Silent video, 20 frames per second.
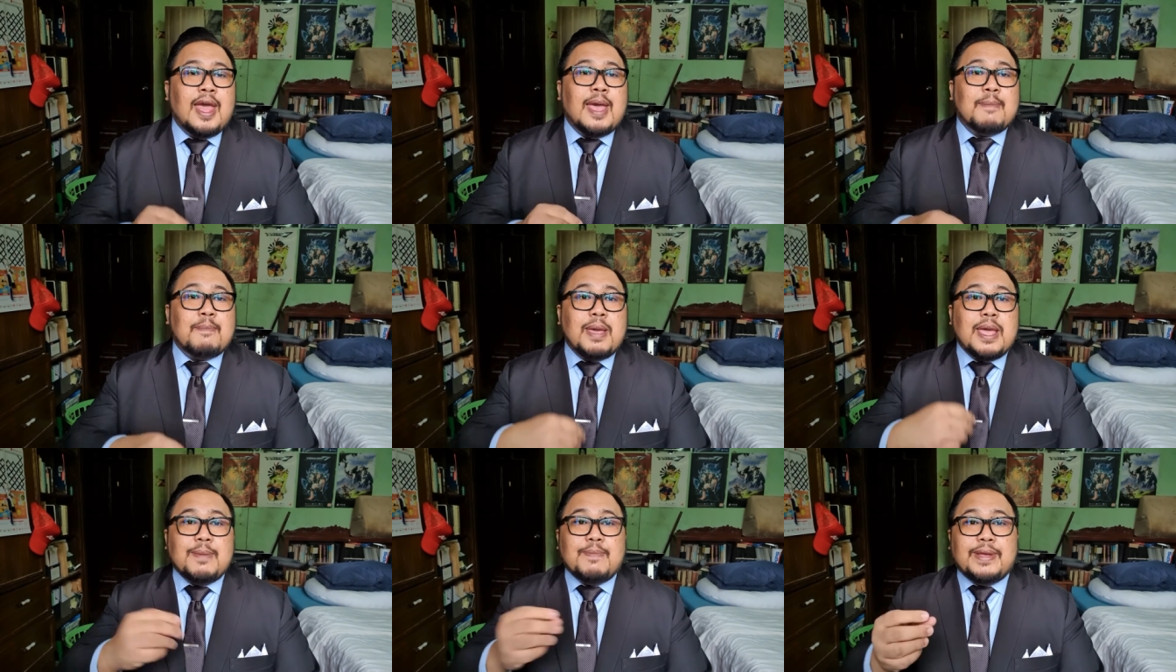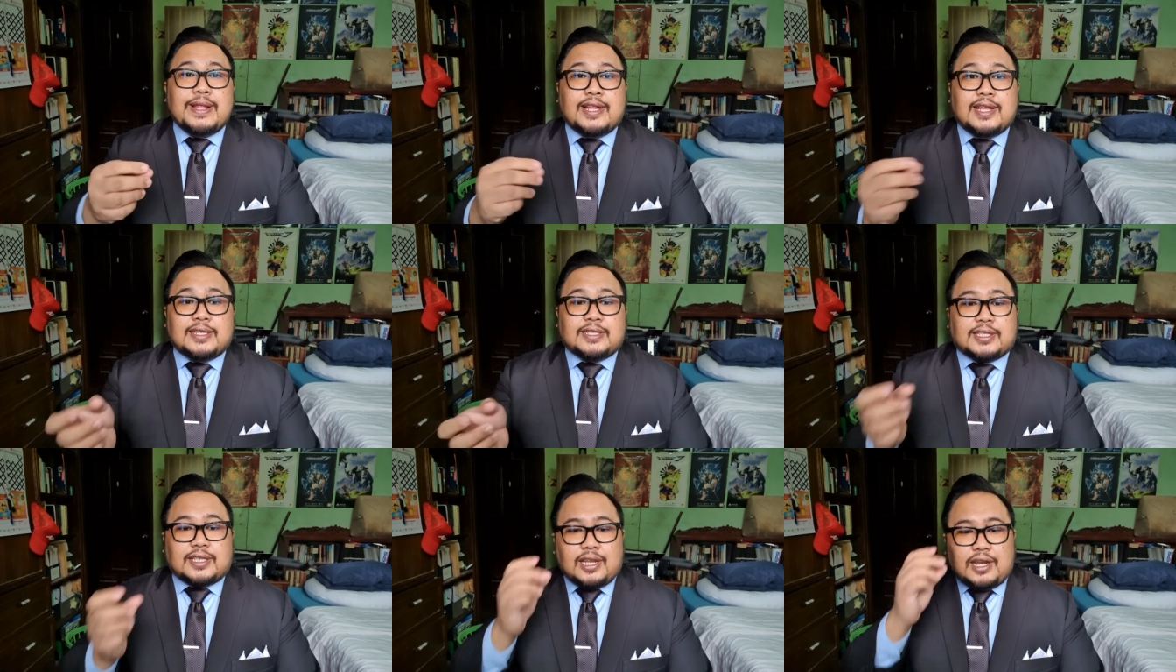may be
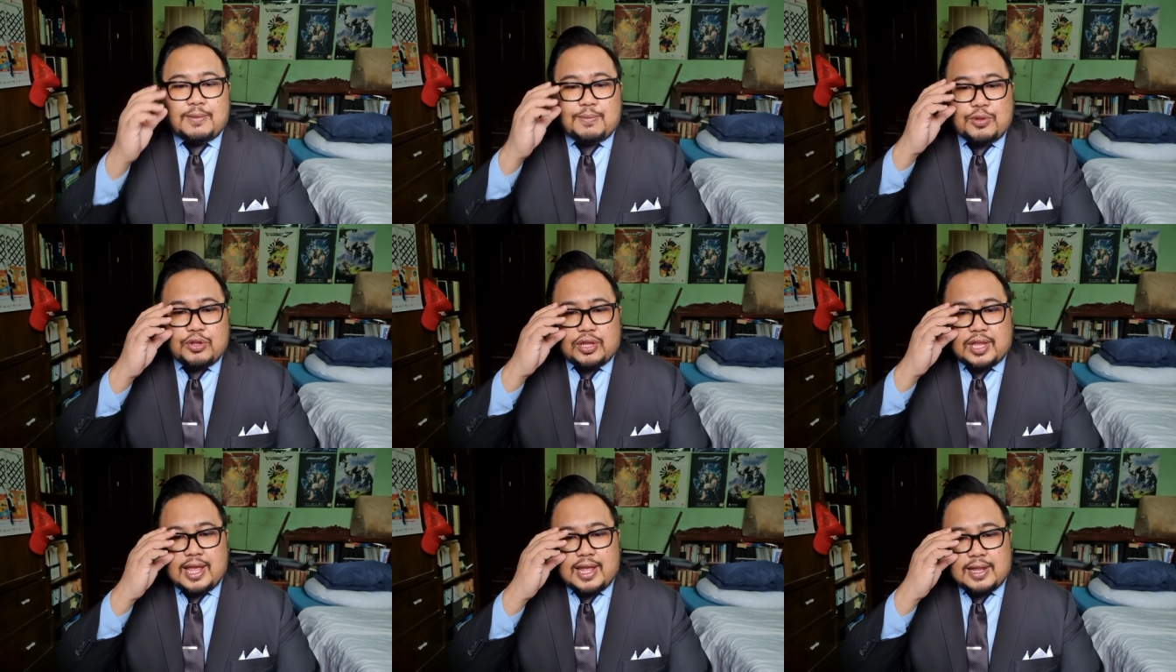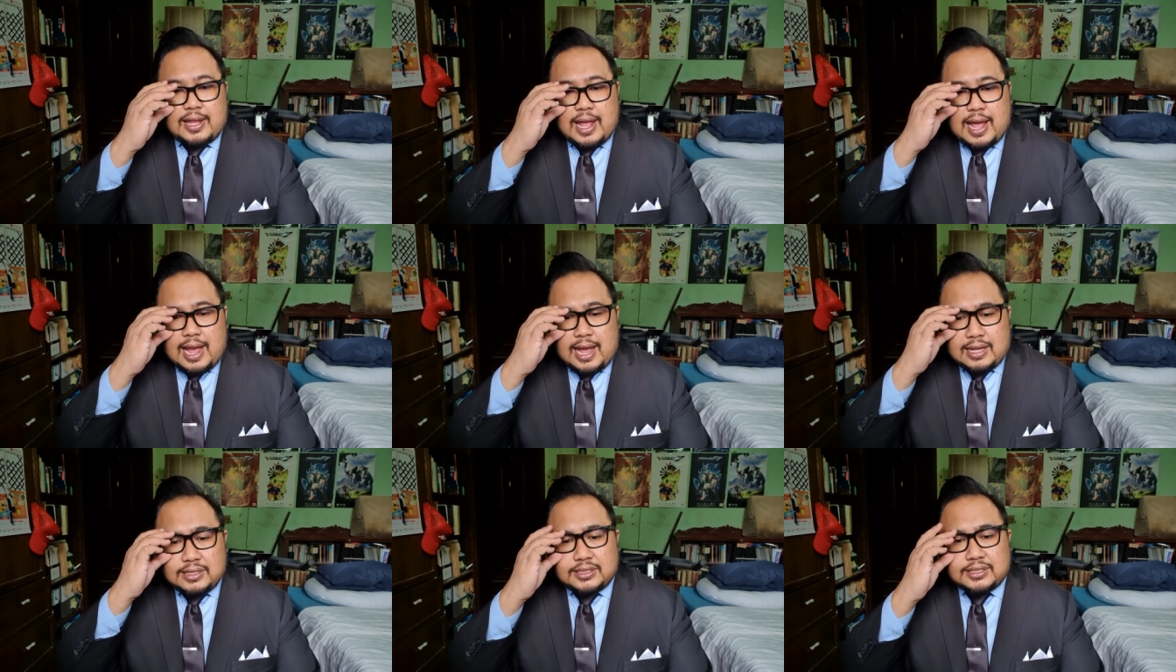distributed
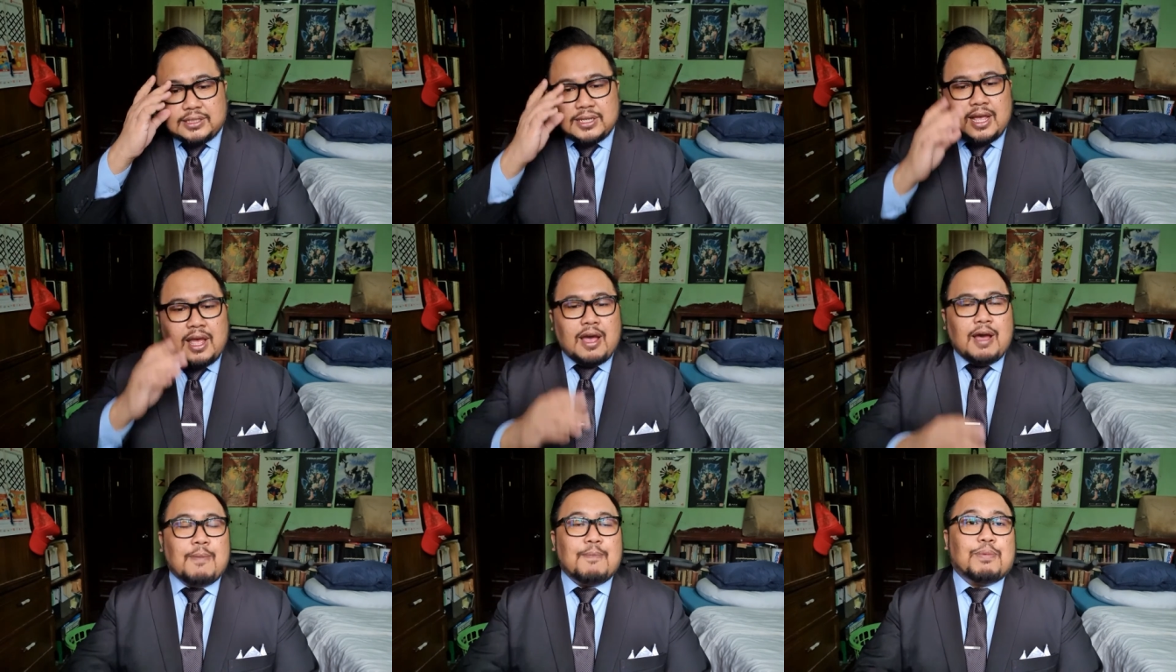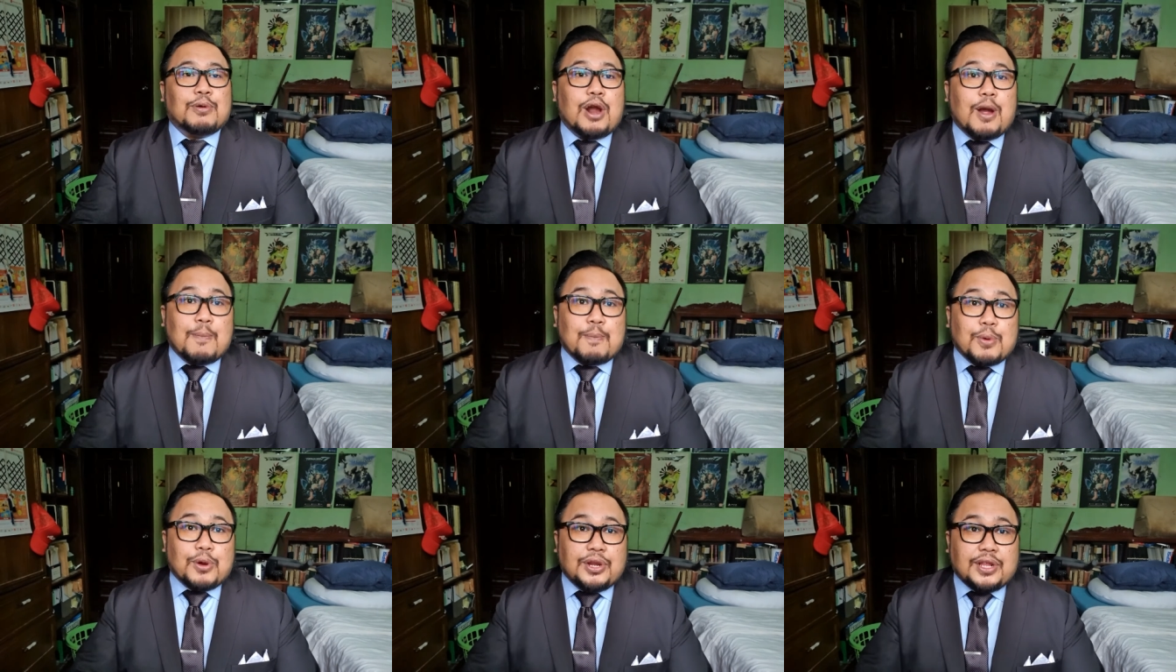as
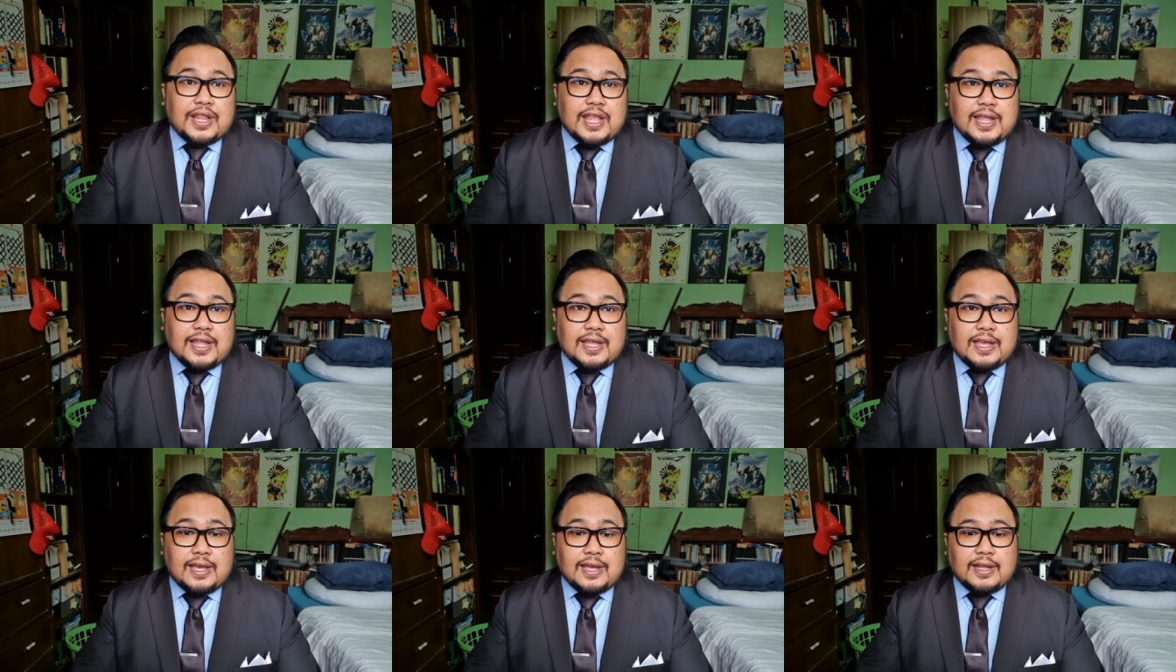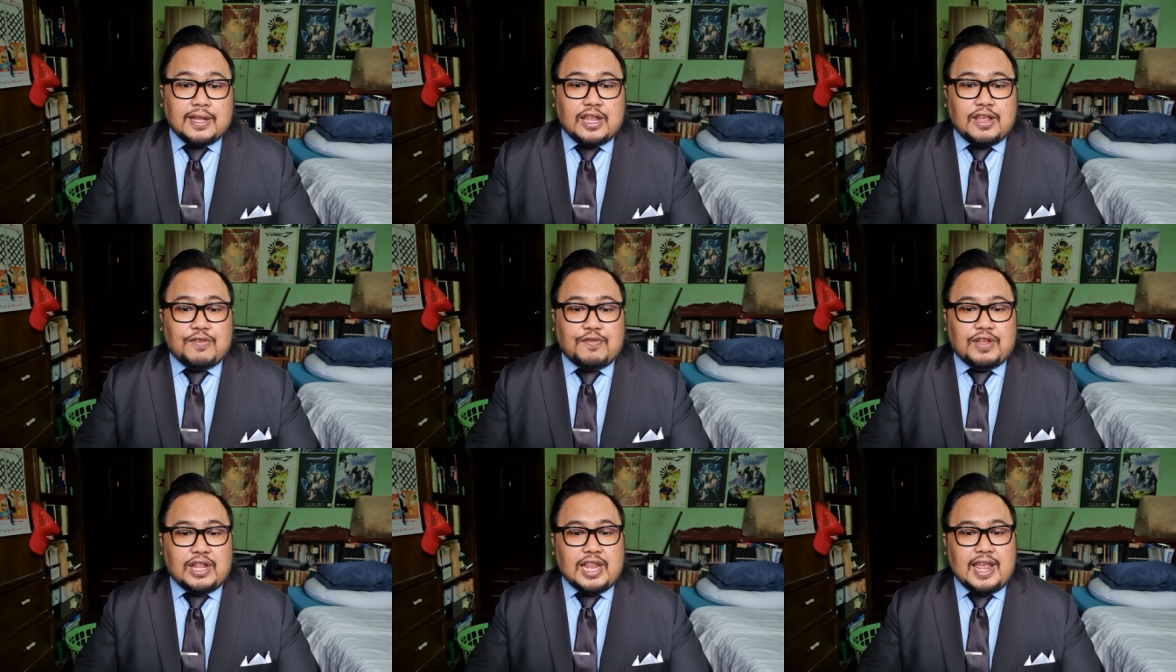property
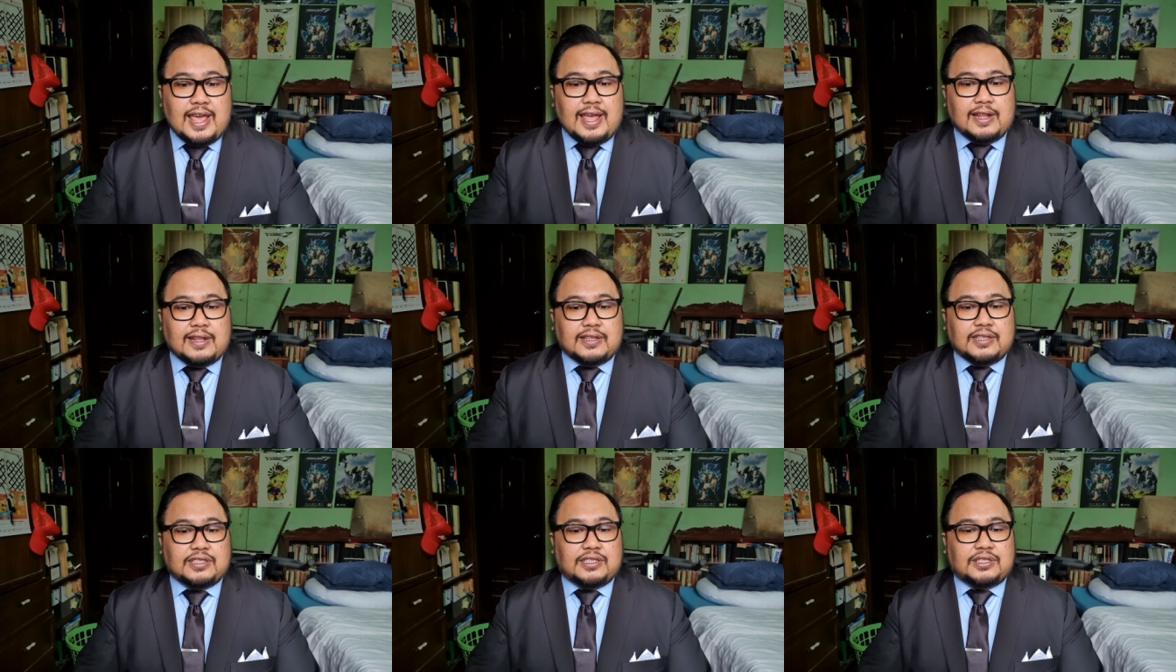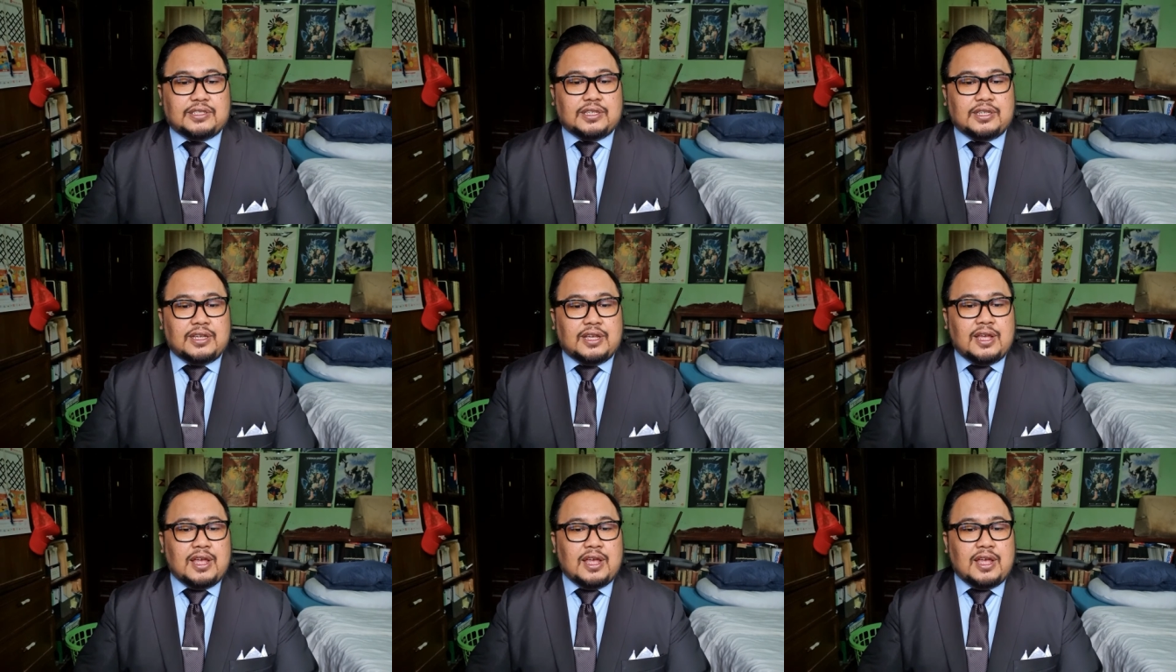dividends.